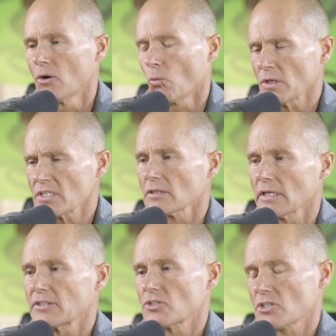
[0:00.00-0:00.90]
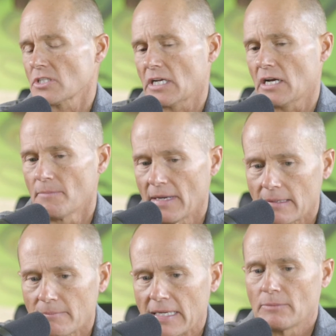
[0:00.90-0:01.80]
What's it like just to come in
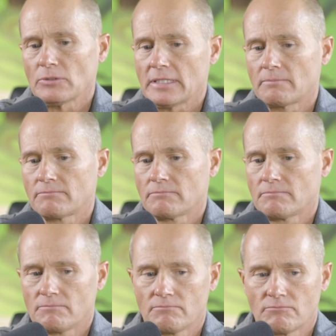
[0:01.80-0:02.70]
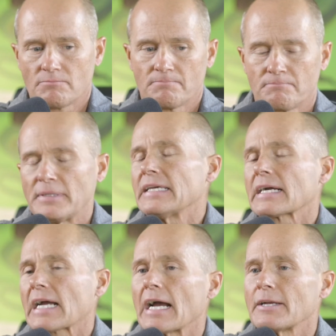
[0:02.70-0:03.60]
and be able to be a
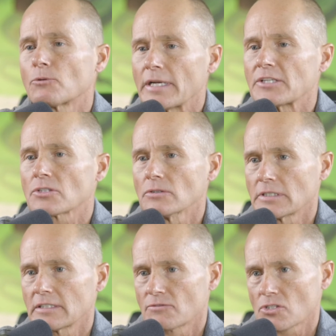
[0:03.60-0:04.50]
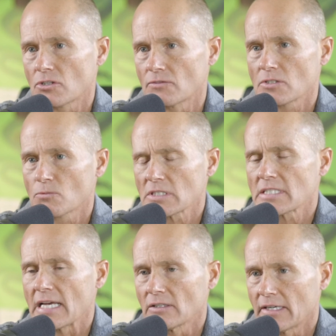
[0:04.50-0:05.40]
kind Rachel and give service? What's
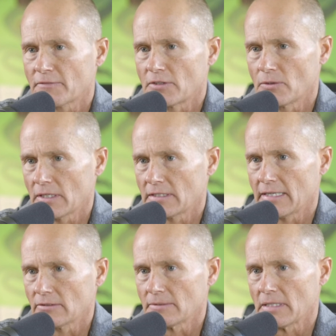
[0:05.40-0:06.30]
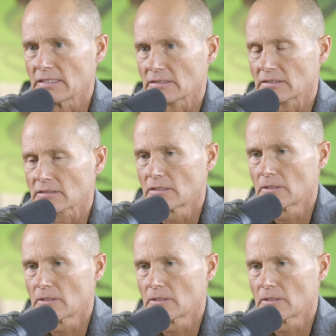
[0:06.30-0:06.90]
that like for you on a daily basis?